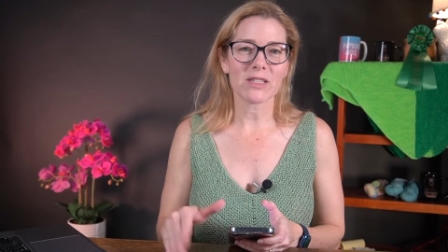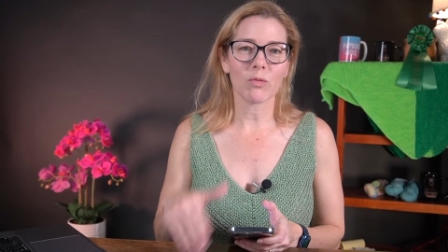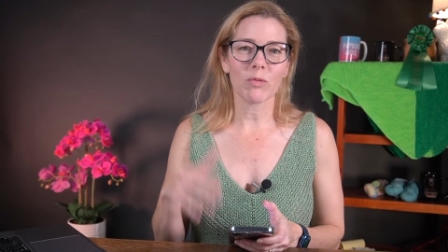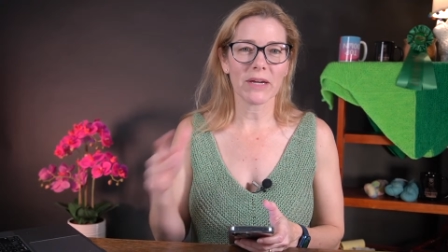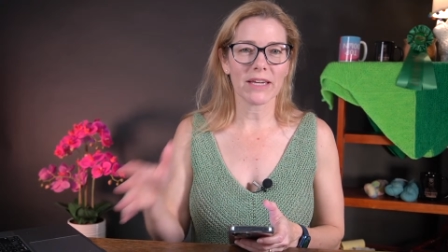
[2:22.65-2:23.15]
So
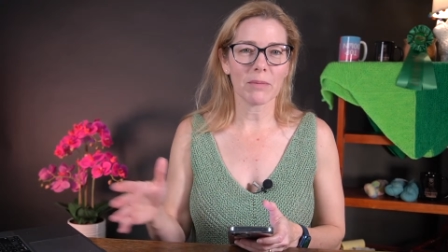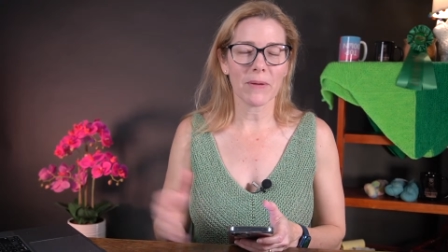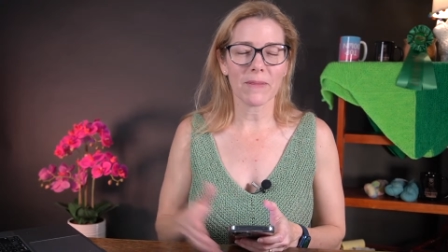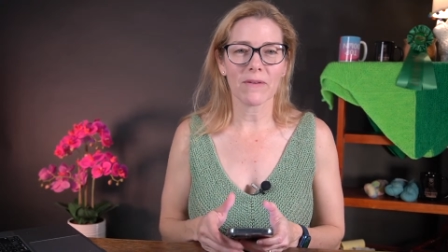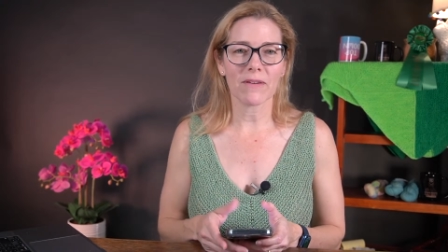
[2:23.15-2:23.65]
we'll pick it up
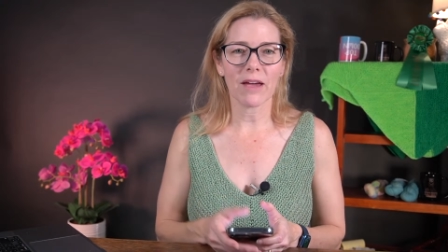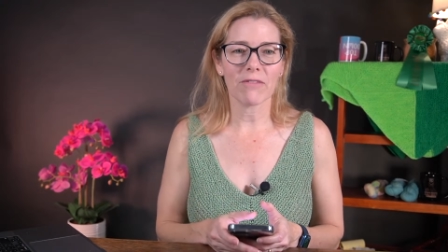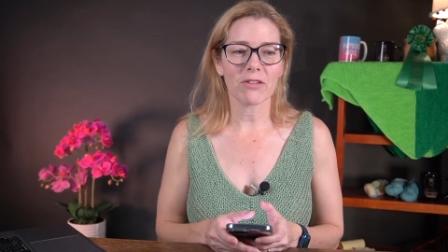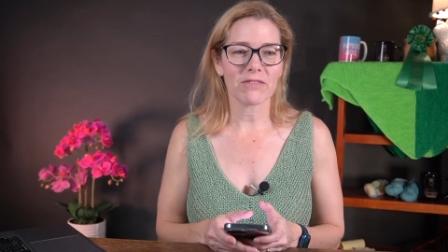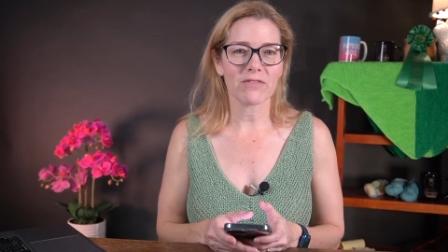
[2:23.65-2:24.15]

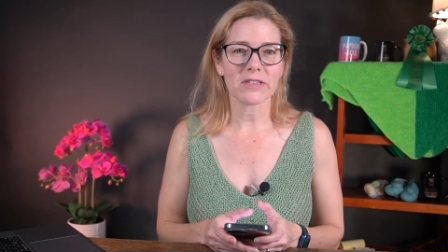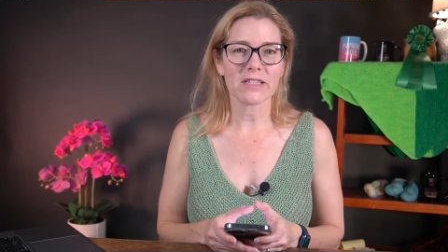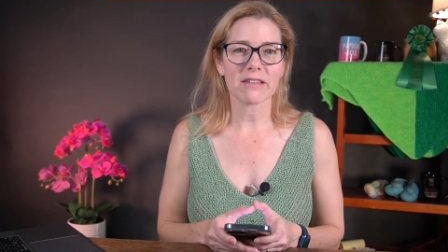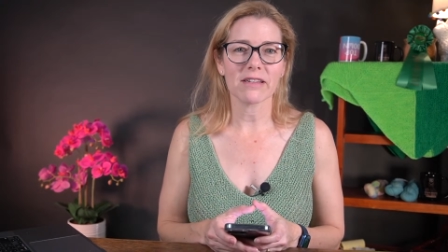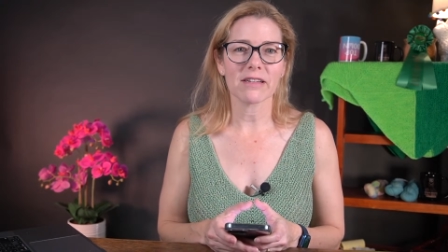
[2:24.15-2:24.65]
after the first
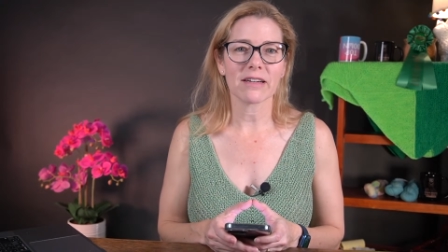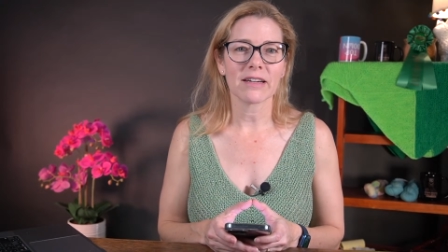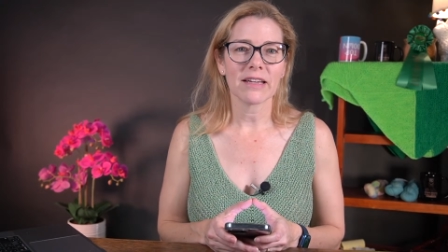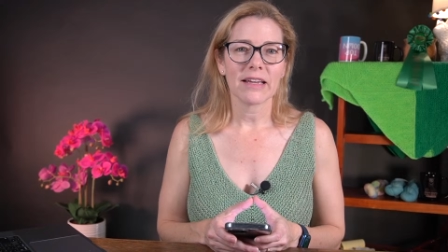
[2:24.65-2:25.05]
of the year,